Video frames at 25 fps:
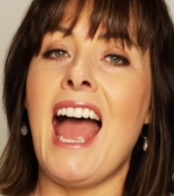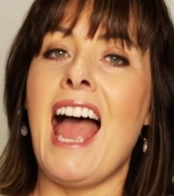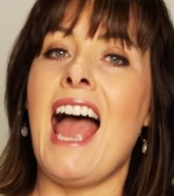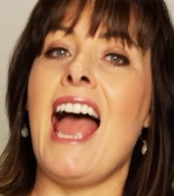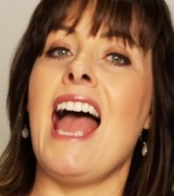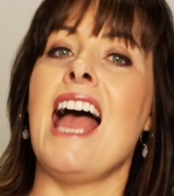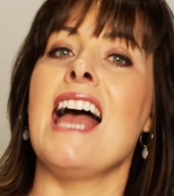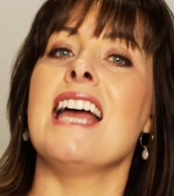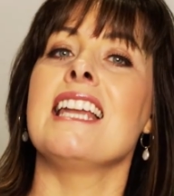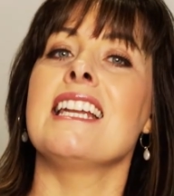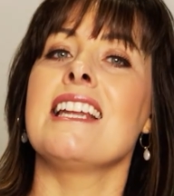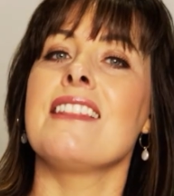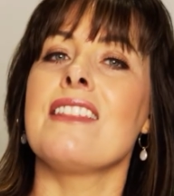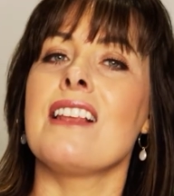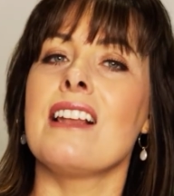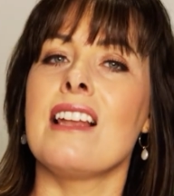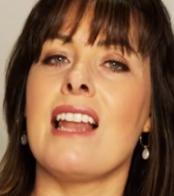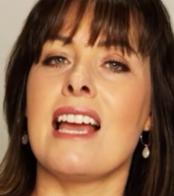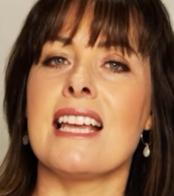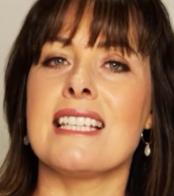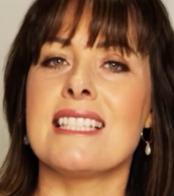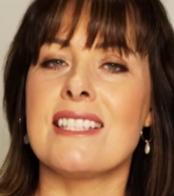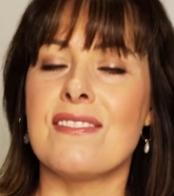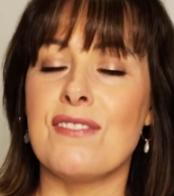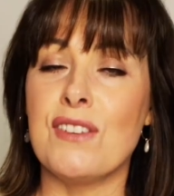and in the
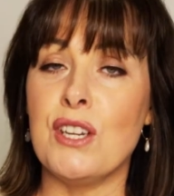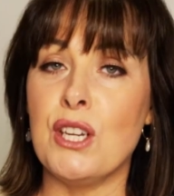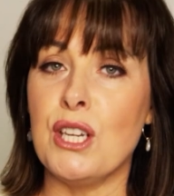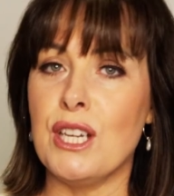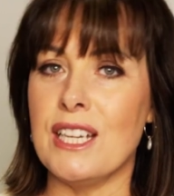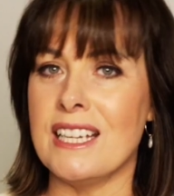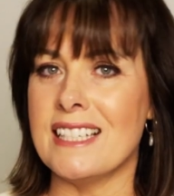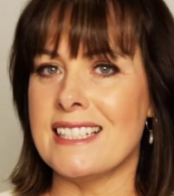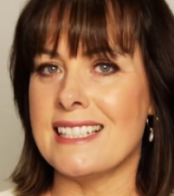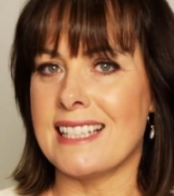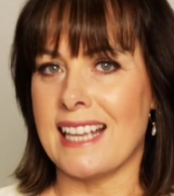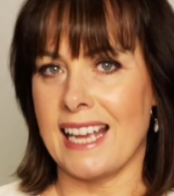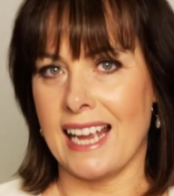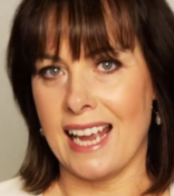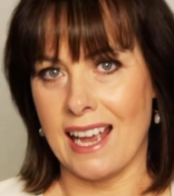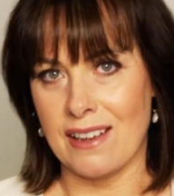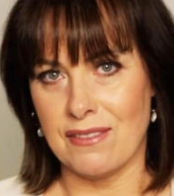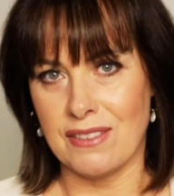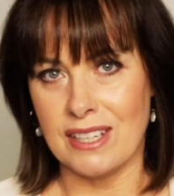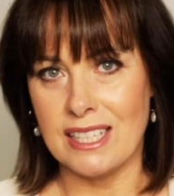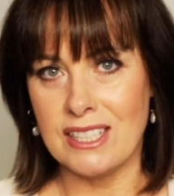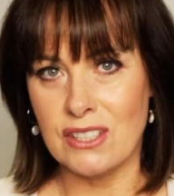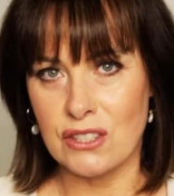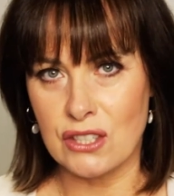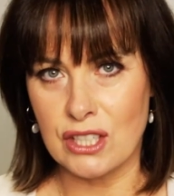last few years they
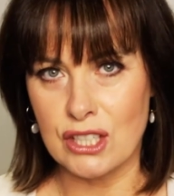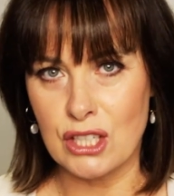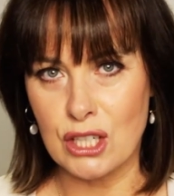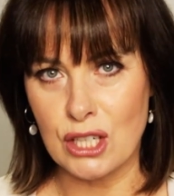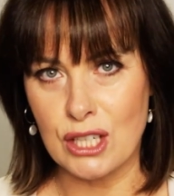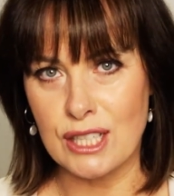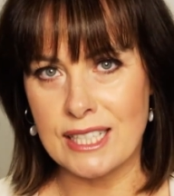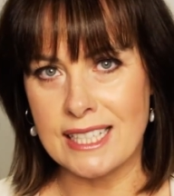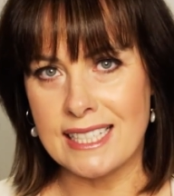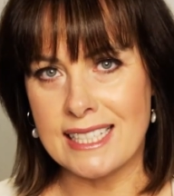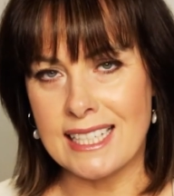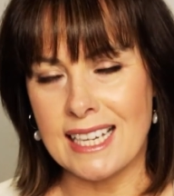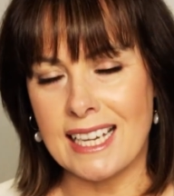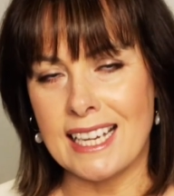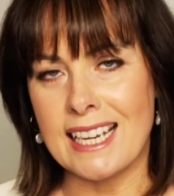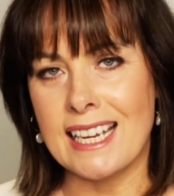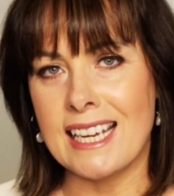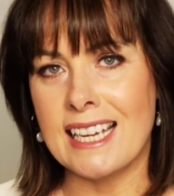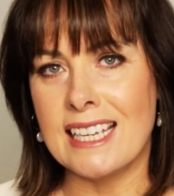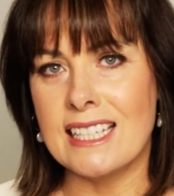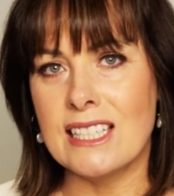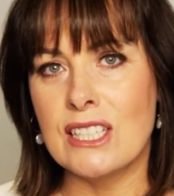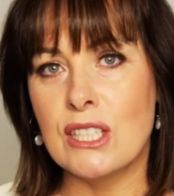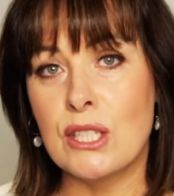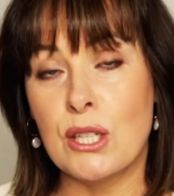have introduced it
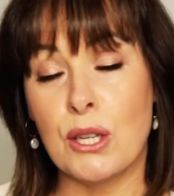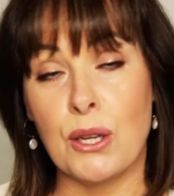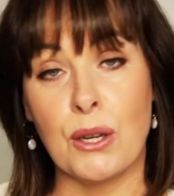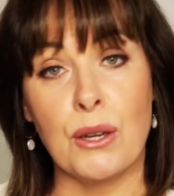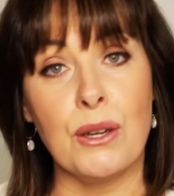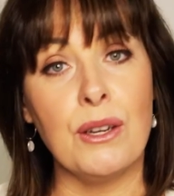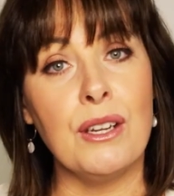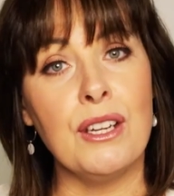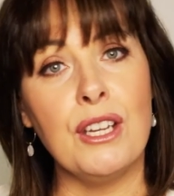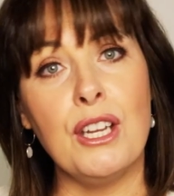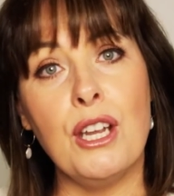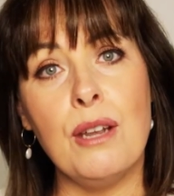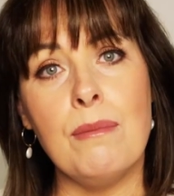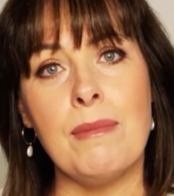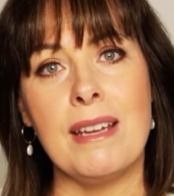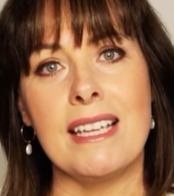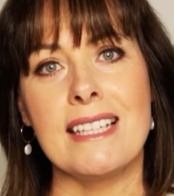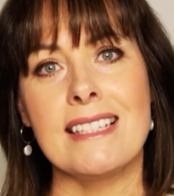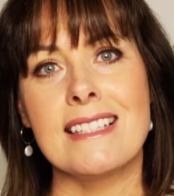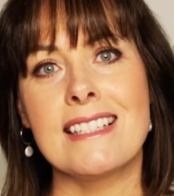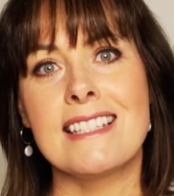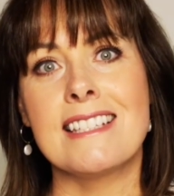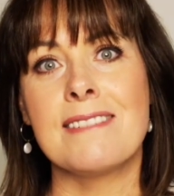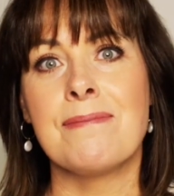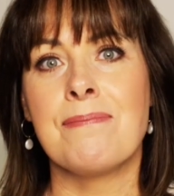into
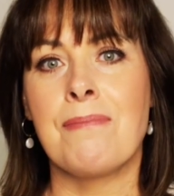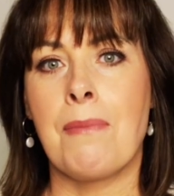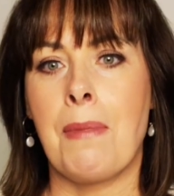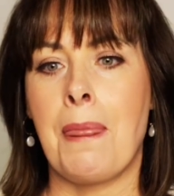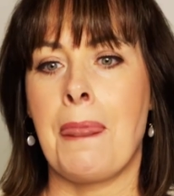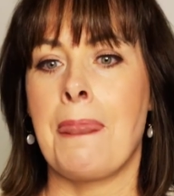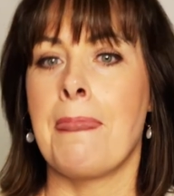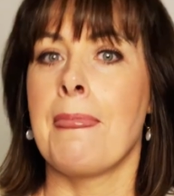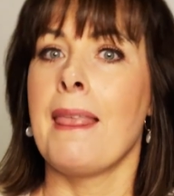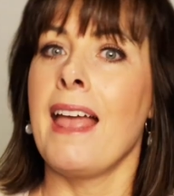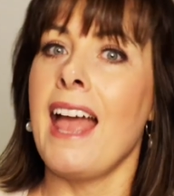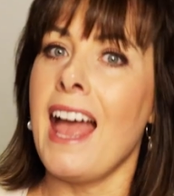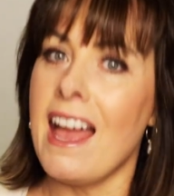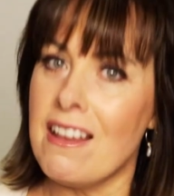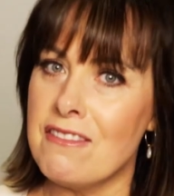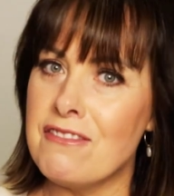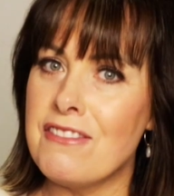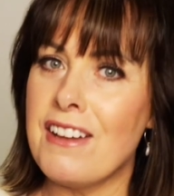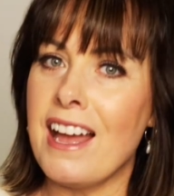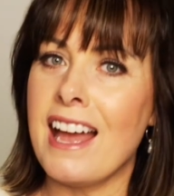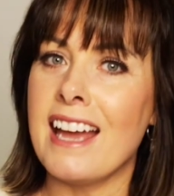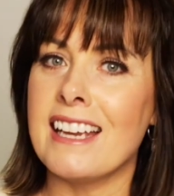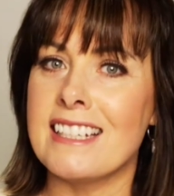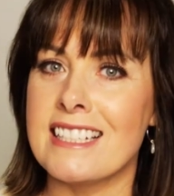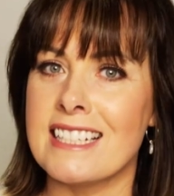humans and
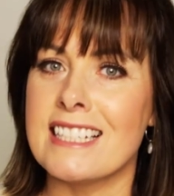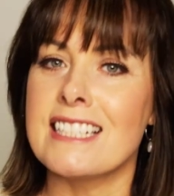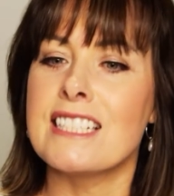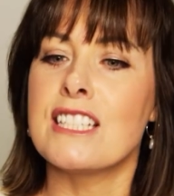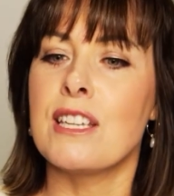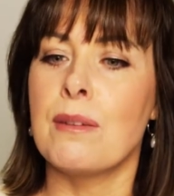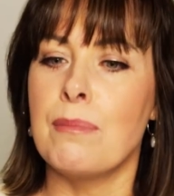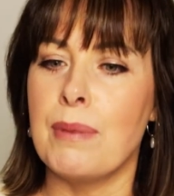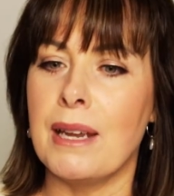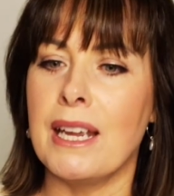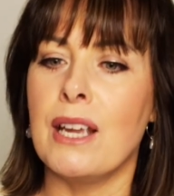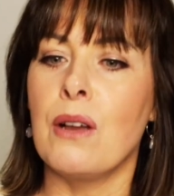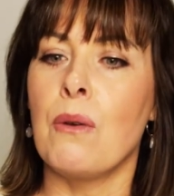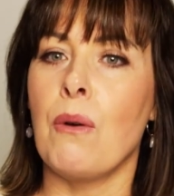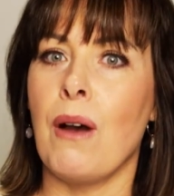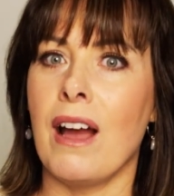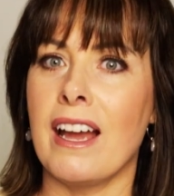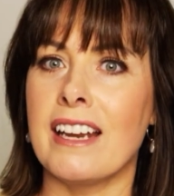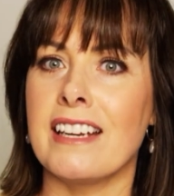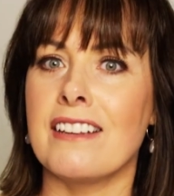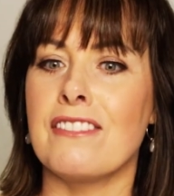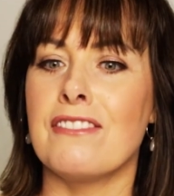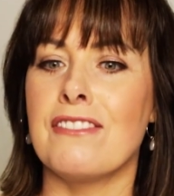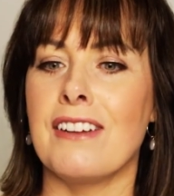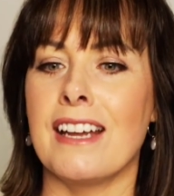found it to be
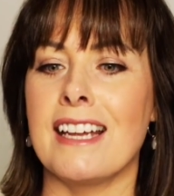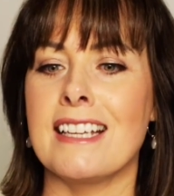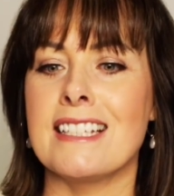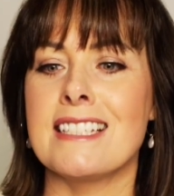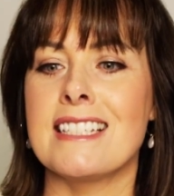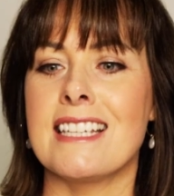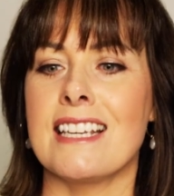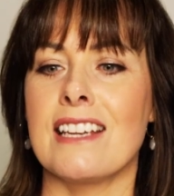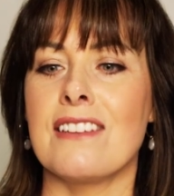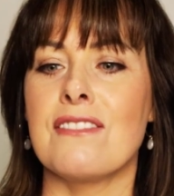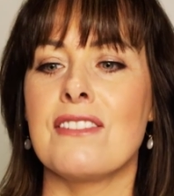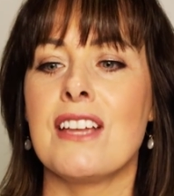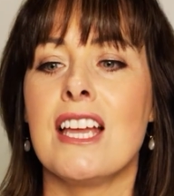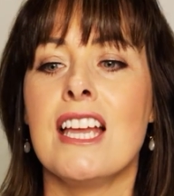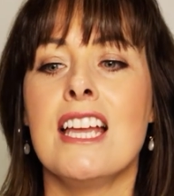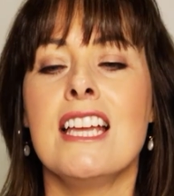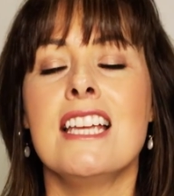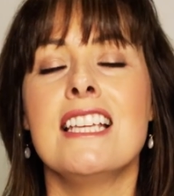quite effective.